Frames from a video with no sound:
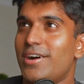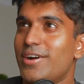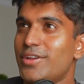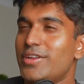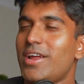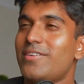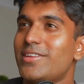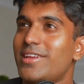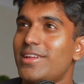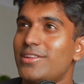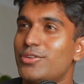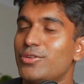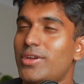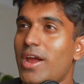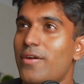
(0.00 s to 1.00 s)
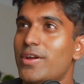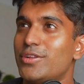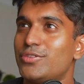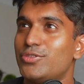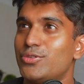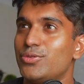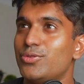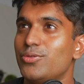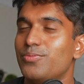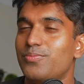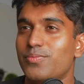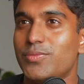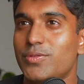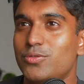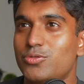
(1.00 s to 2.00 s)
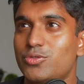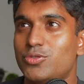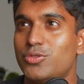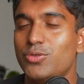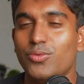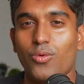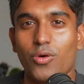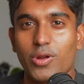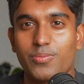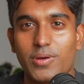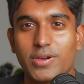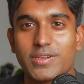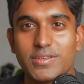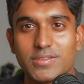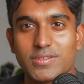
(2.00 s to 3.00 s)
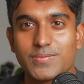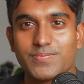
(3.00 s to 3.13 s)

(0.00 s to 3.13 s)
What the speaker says: you'd have to carry two water buckets,